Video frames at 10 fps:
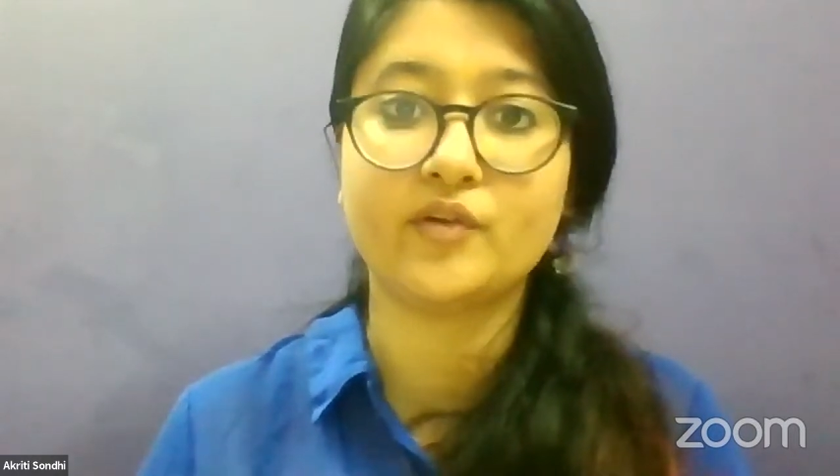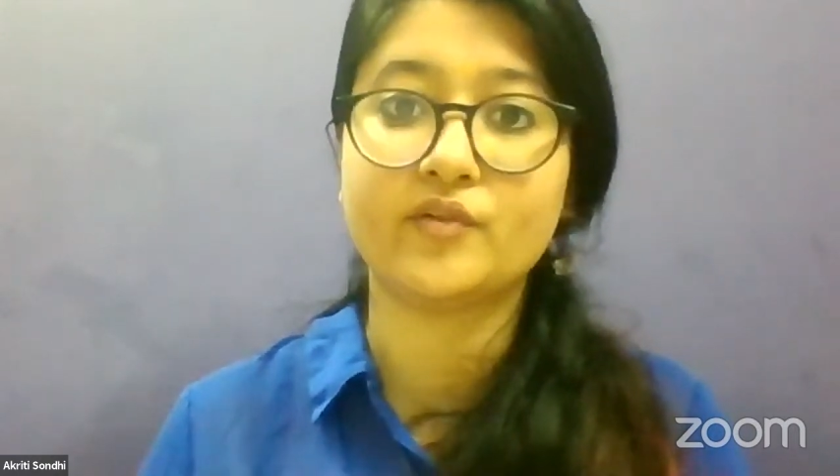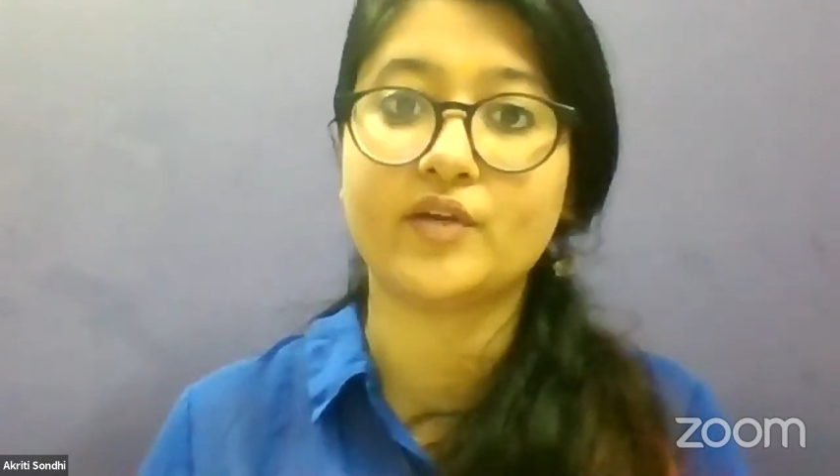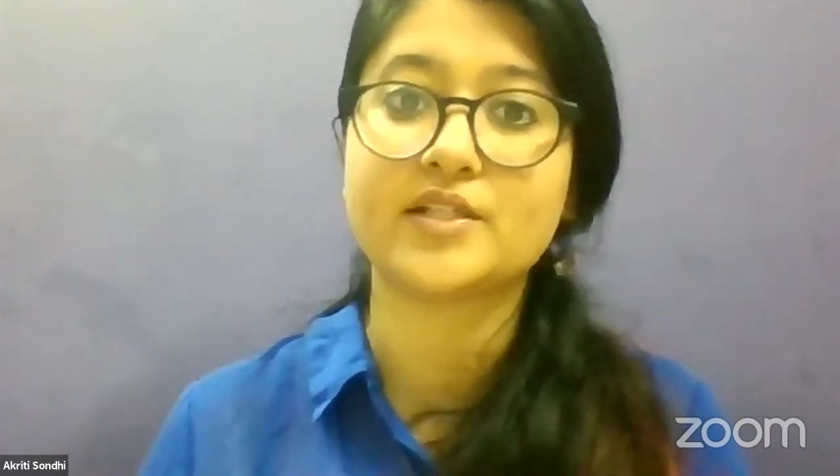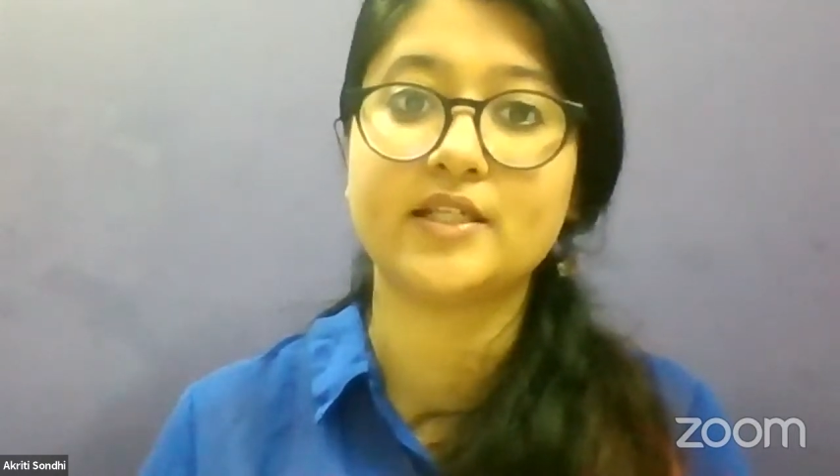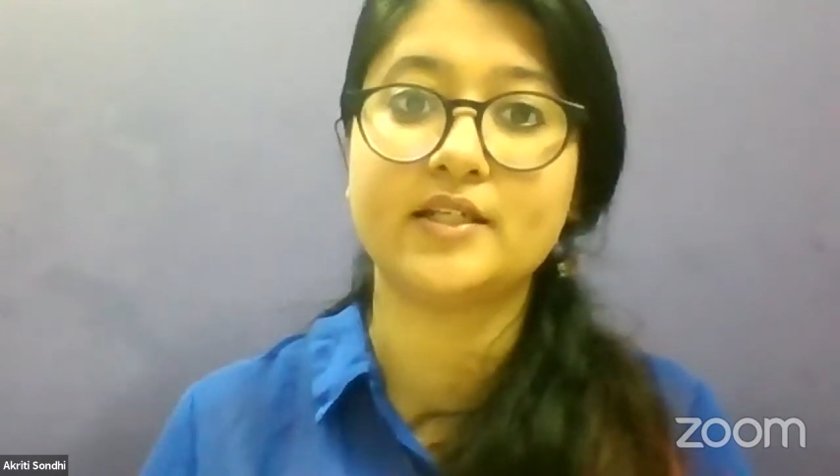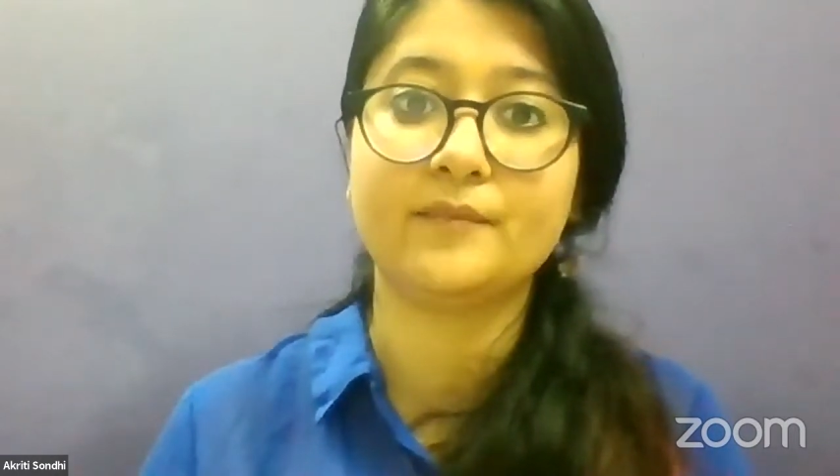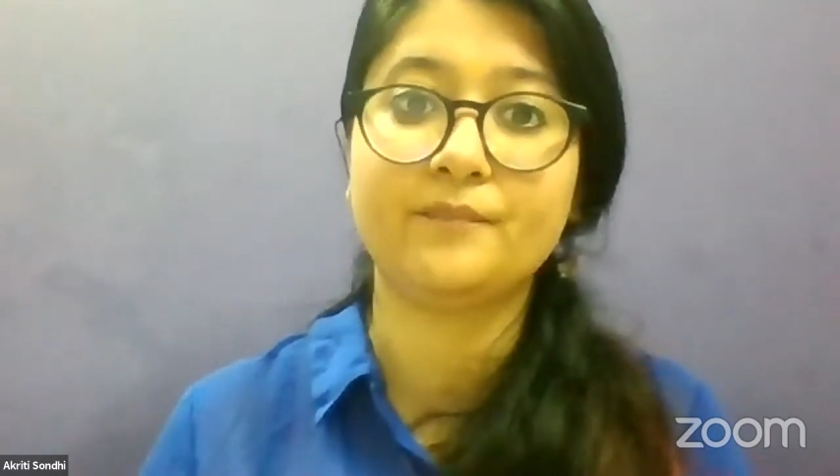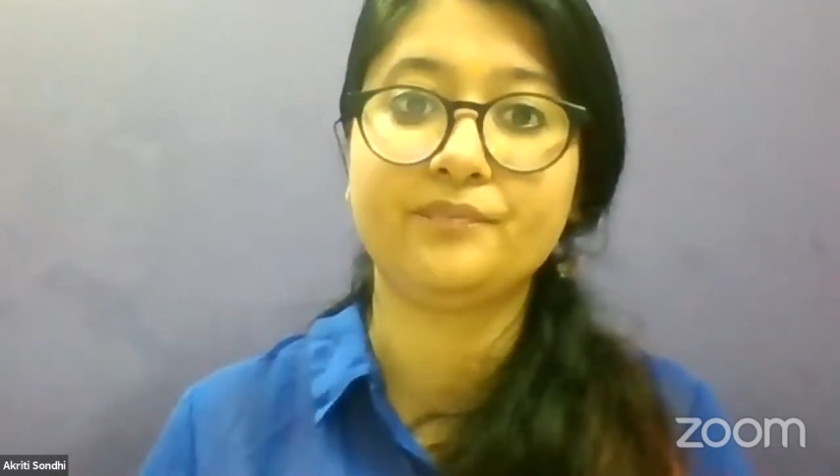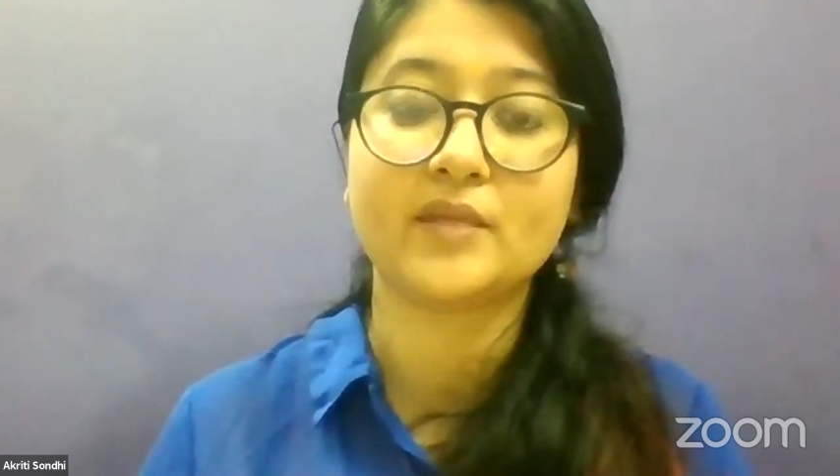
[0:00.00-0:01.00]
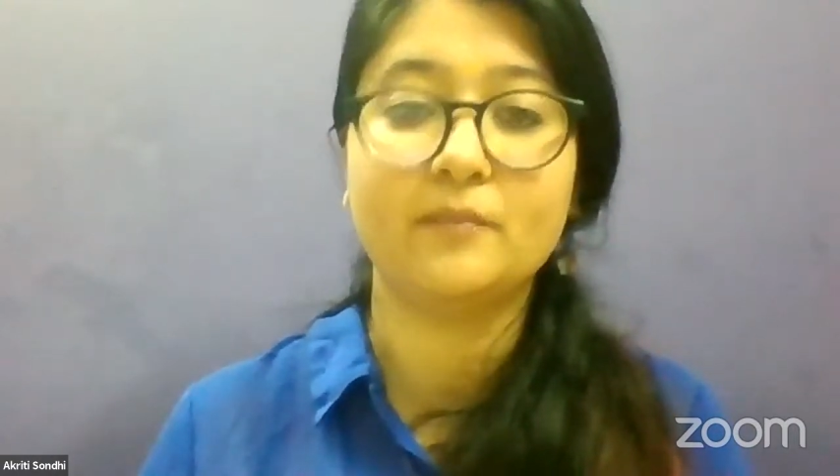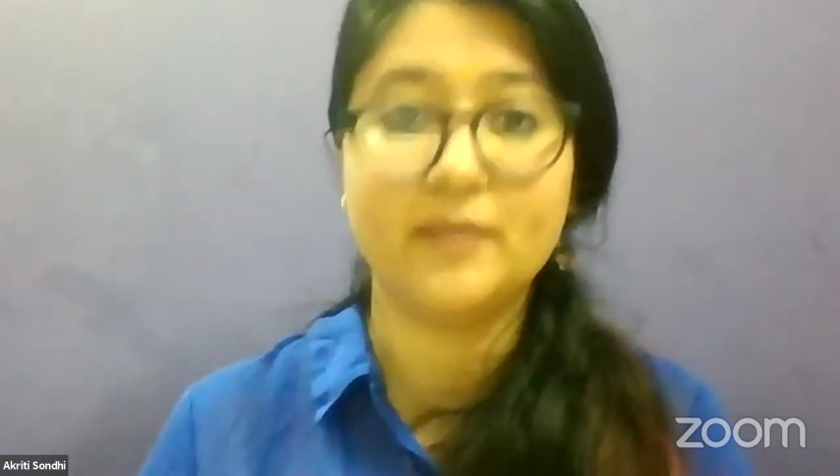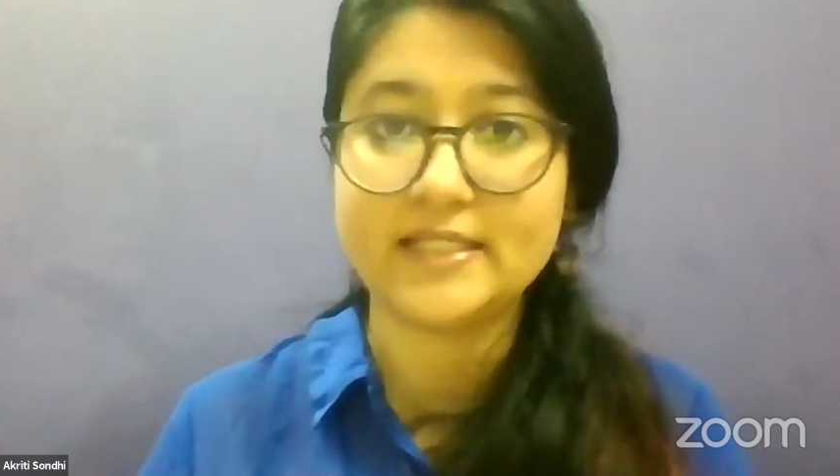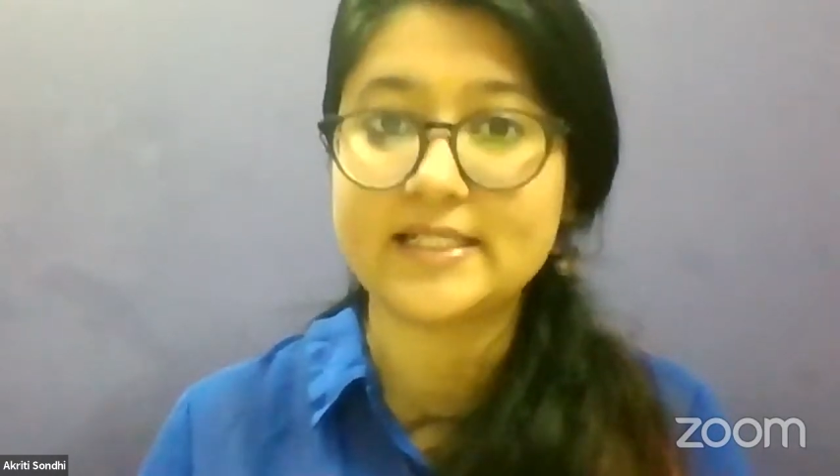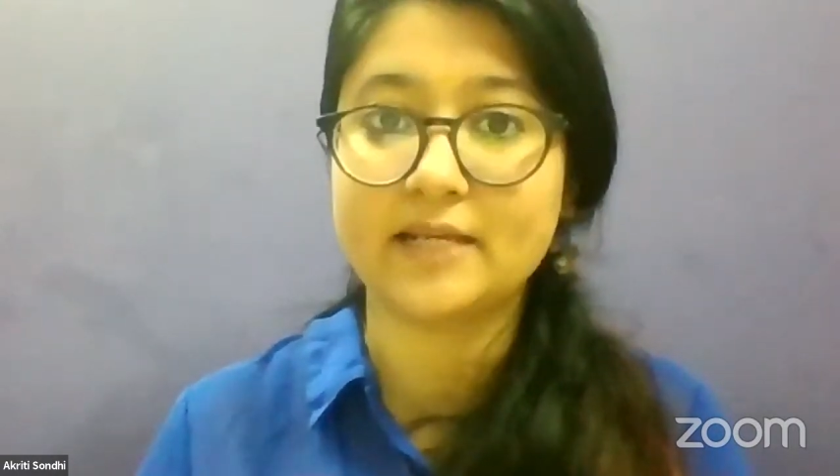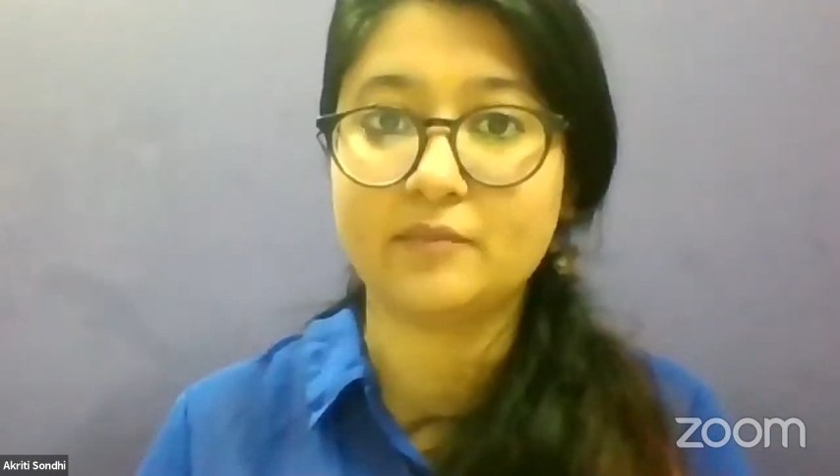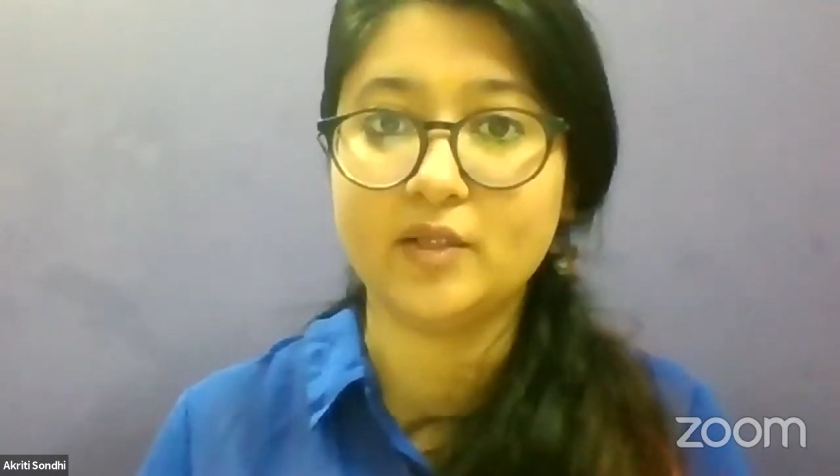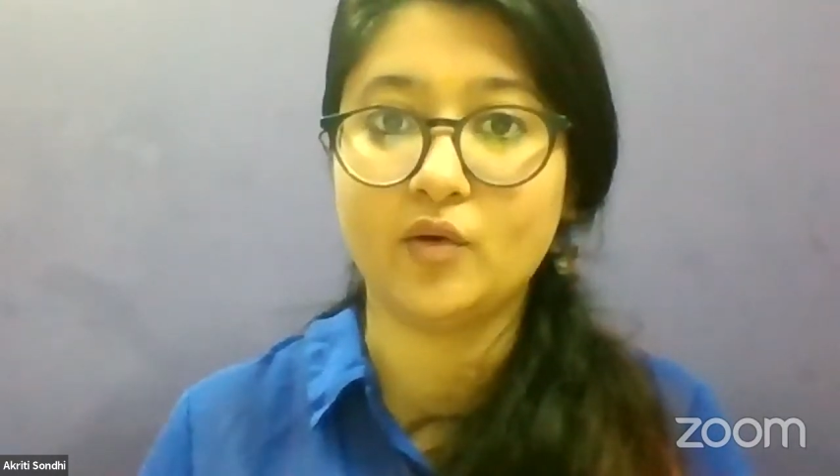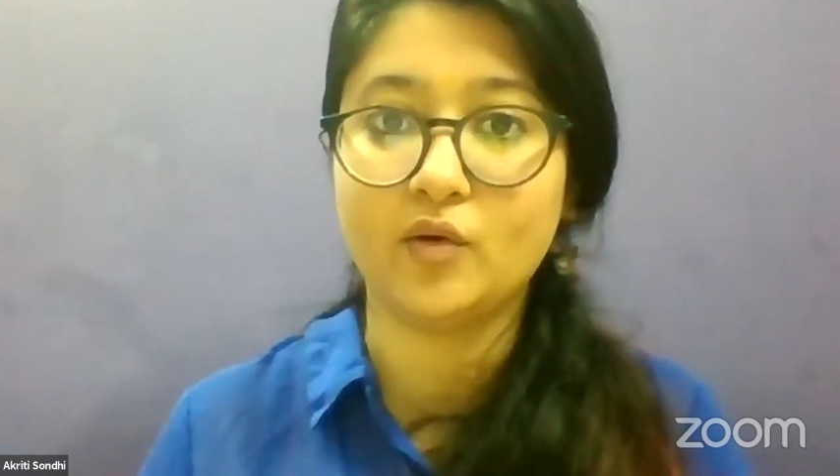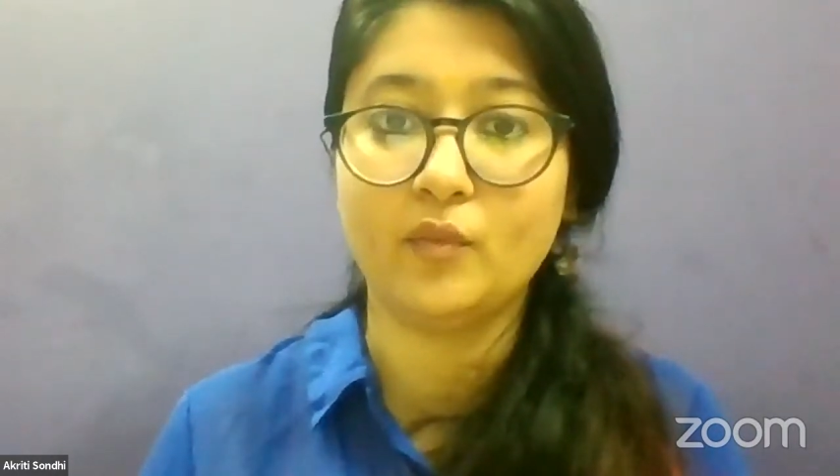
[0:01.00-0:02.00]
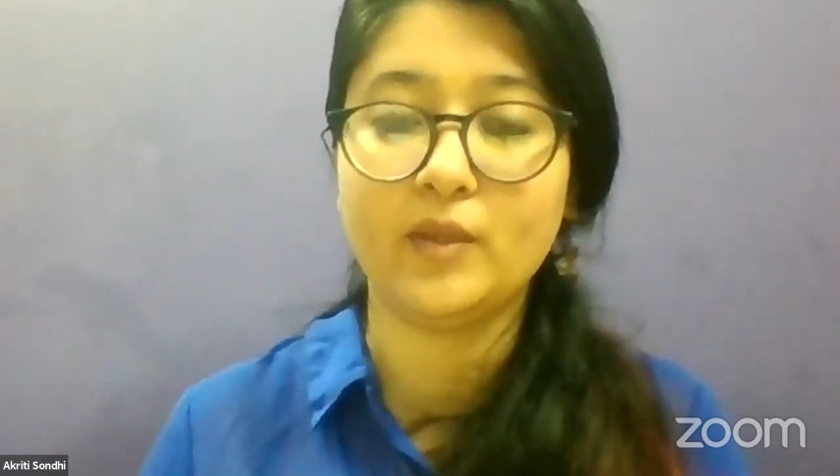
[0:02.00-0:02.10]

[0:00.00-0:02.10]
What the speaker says: interested, please let me know.